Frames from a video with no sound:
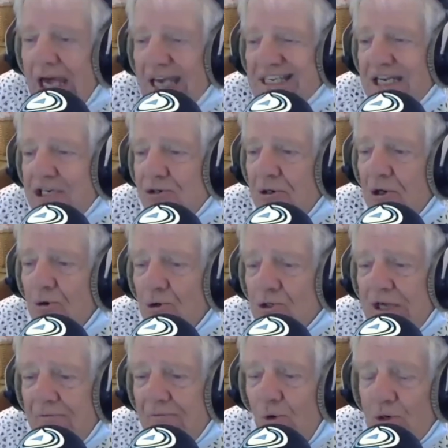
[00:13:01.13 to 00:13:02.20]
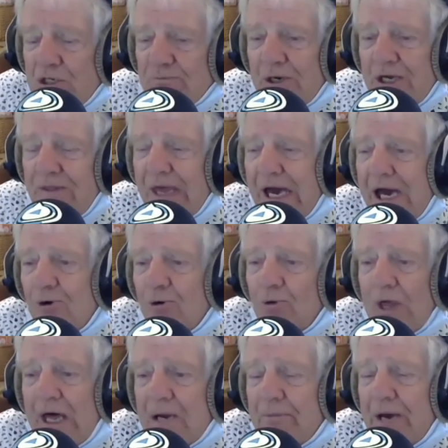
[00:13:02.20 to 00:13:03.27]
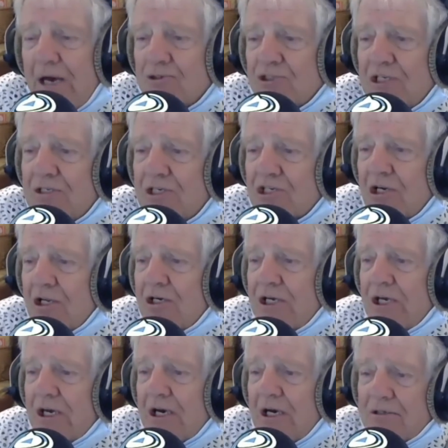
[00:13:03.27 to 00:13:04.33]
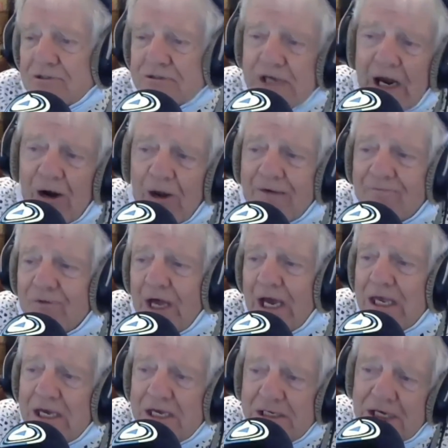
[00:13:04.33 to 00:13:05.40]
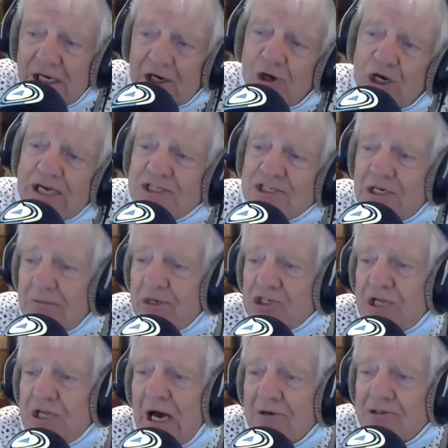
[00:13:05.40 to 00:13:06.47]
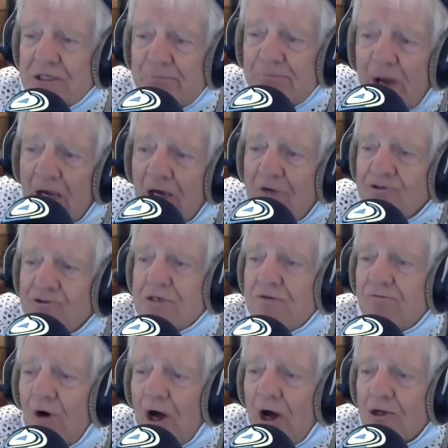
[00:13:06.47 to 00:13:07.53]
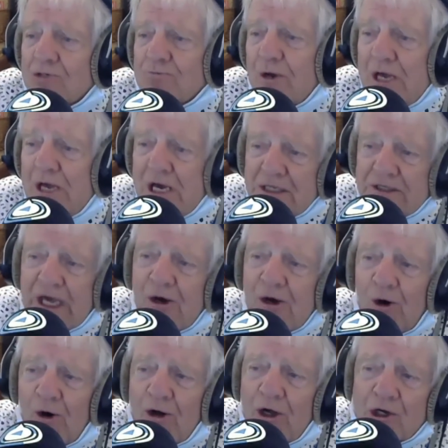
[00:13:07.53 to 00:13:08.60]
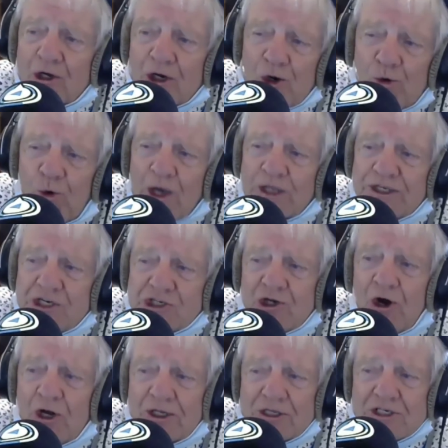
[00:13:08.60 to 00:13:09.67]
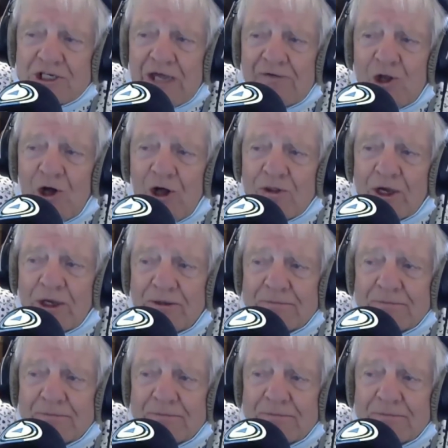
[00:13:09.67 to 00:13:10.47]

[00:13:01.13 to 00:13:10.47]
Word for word: Exeter, and of course they've always been there all that about in this league, uh, Darrell, haven't they? Occasionally missed out in the playoffs and the finals, but they are a quality side at this level, aren't they?